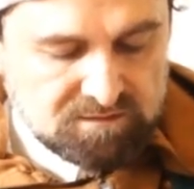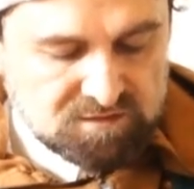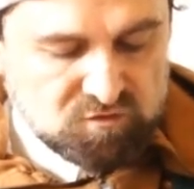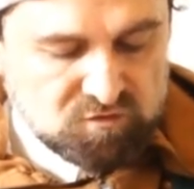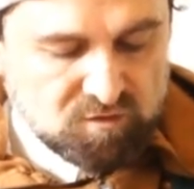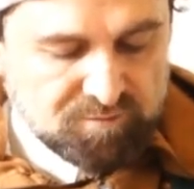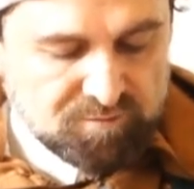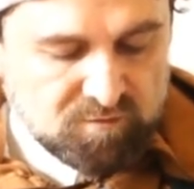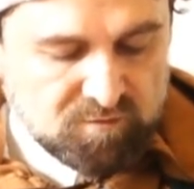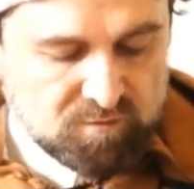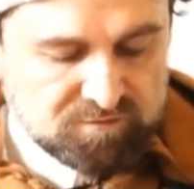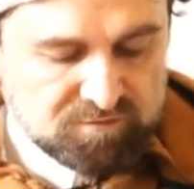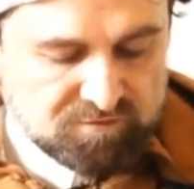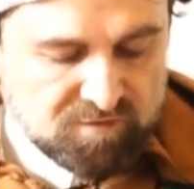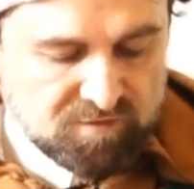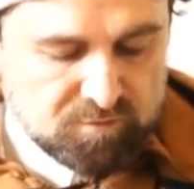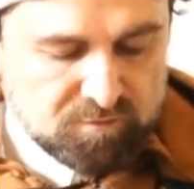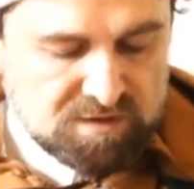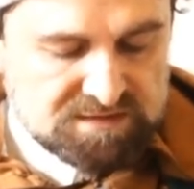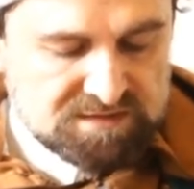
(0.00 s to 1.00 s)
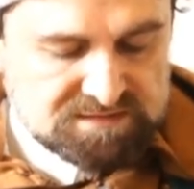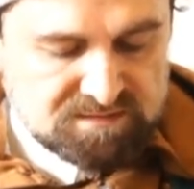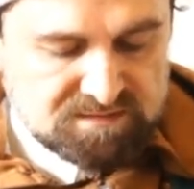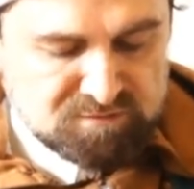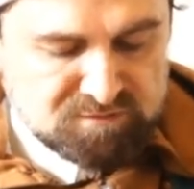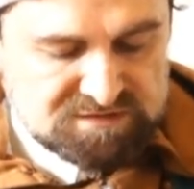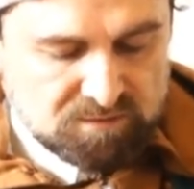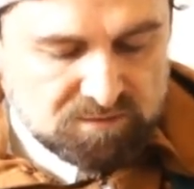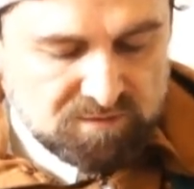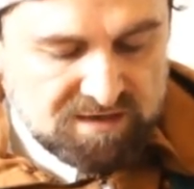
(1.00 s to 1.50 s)
This group could request
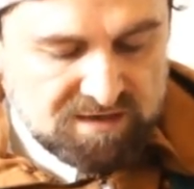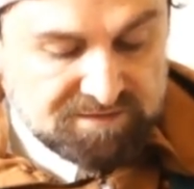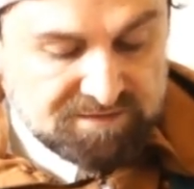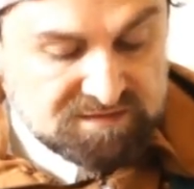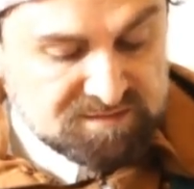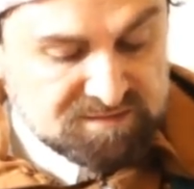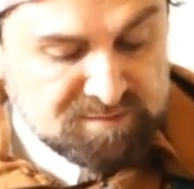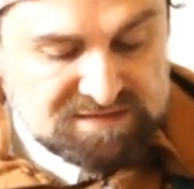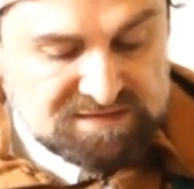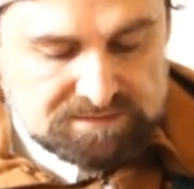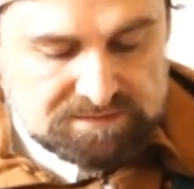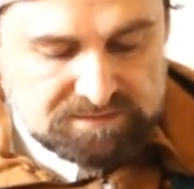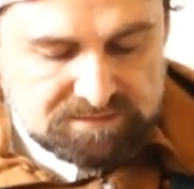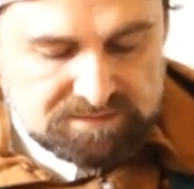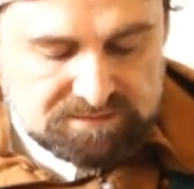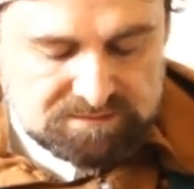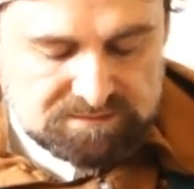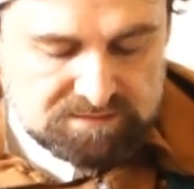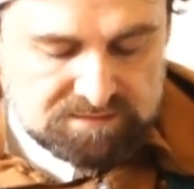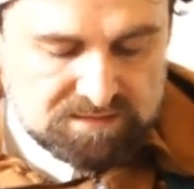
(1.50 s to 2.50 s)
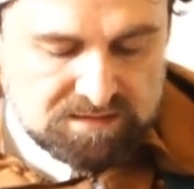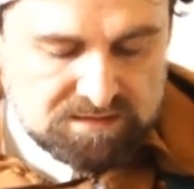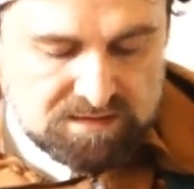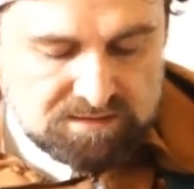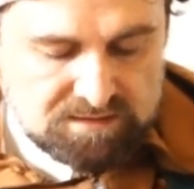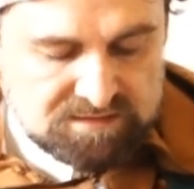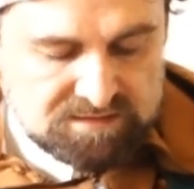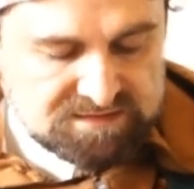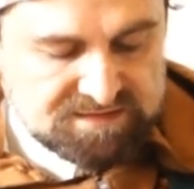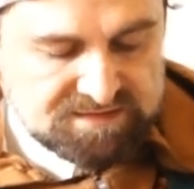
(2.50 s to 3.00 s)
a mutawali dismissal.
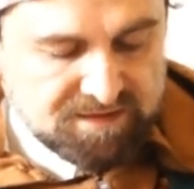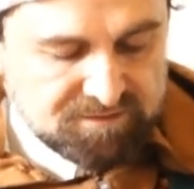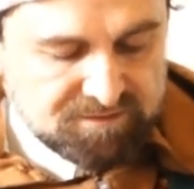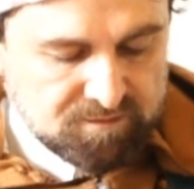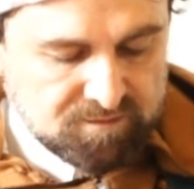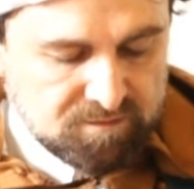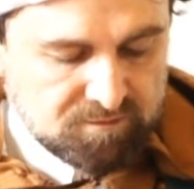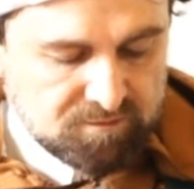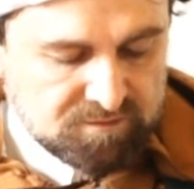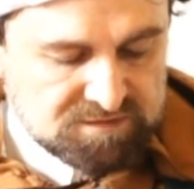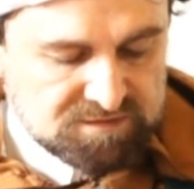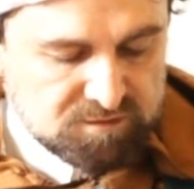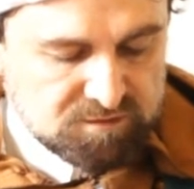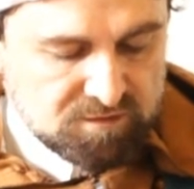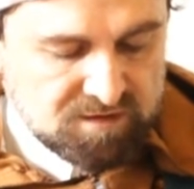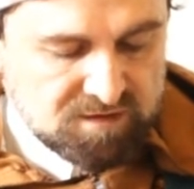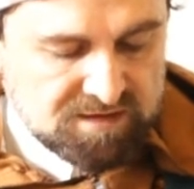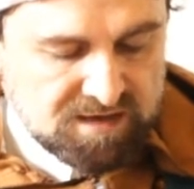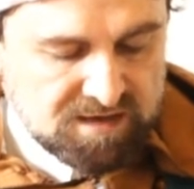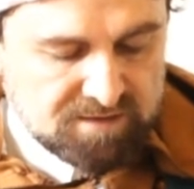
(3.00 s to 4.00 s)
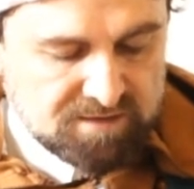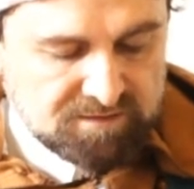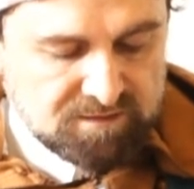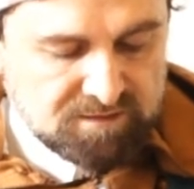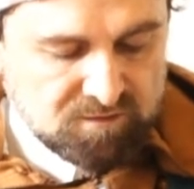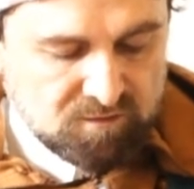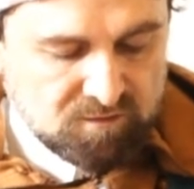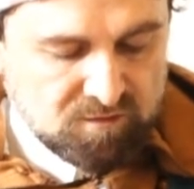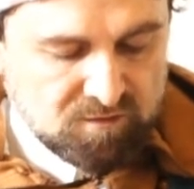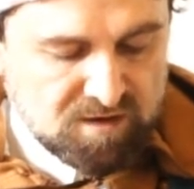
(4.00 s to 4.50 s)
The state, through its local
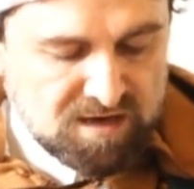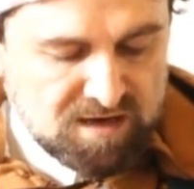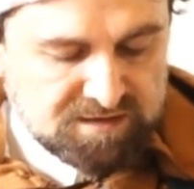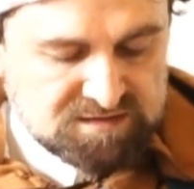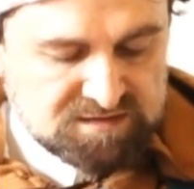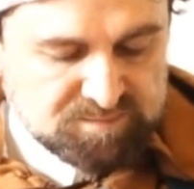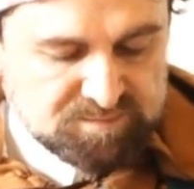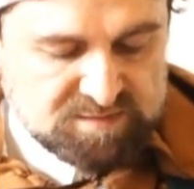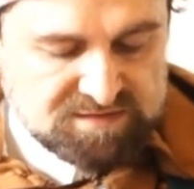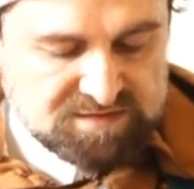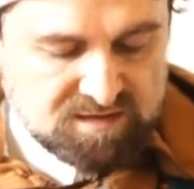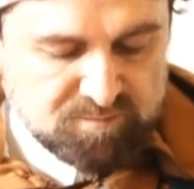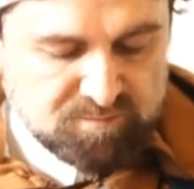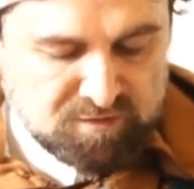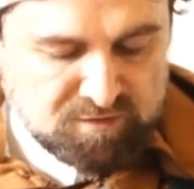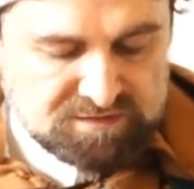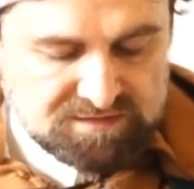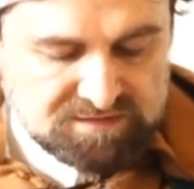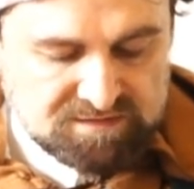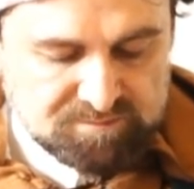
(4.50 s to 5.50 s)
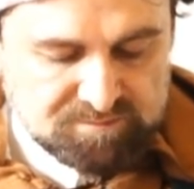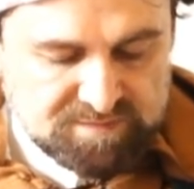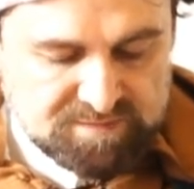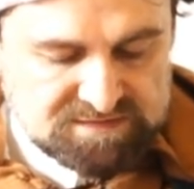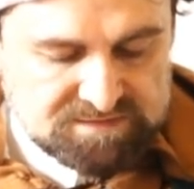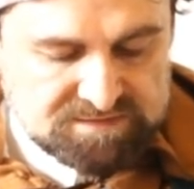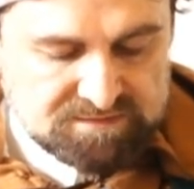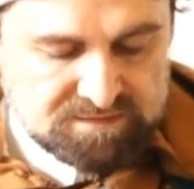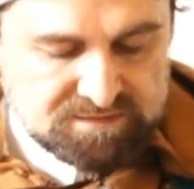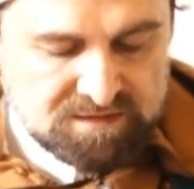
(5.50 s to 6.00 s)
Qadi or an special appointed
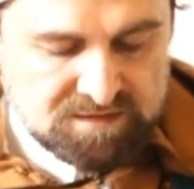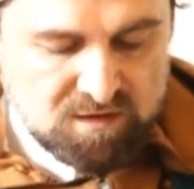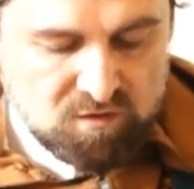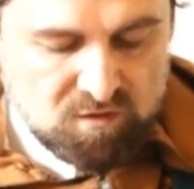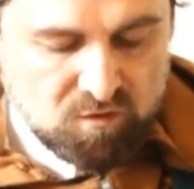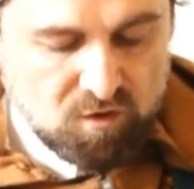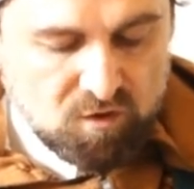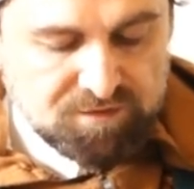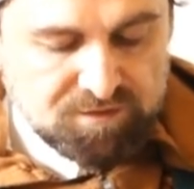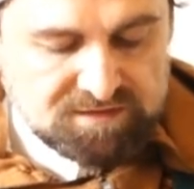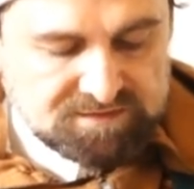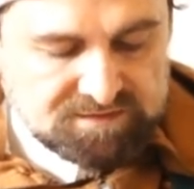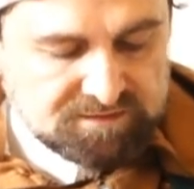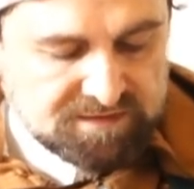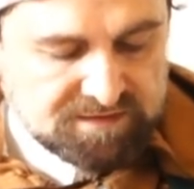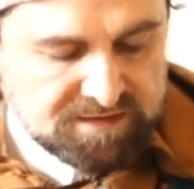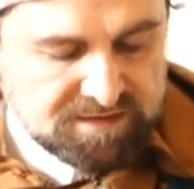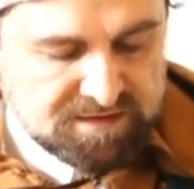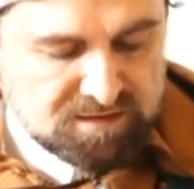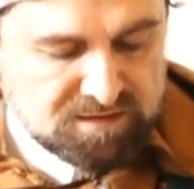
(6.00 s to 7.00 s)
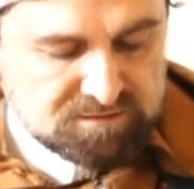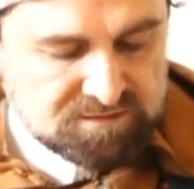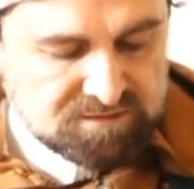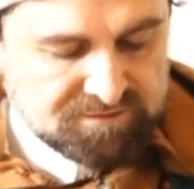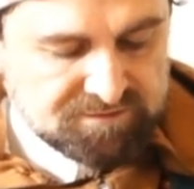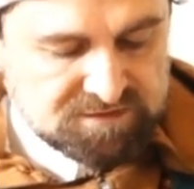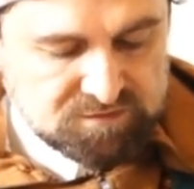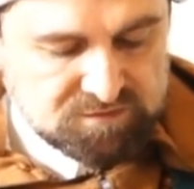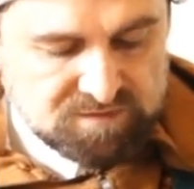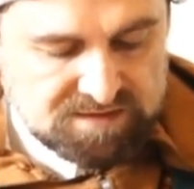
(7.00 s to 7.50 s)
investor, audited the accounts
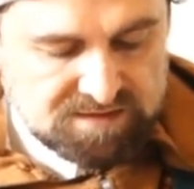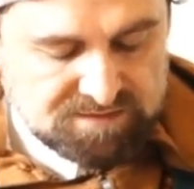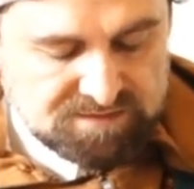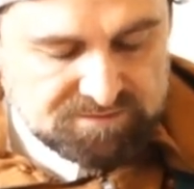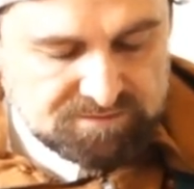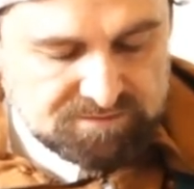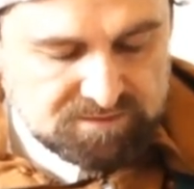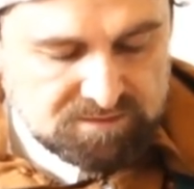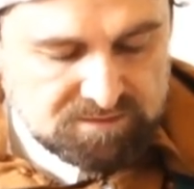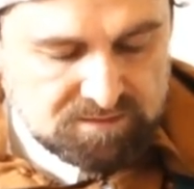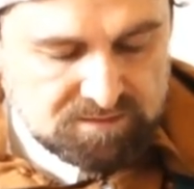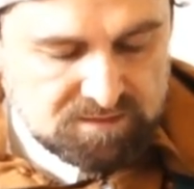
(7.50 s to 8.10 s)
of each wakaf.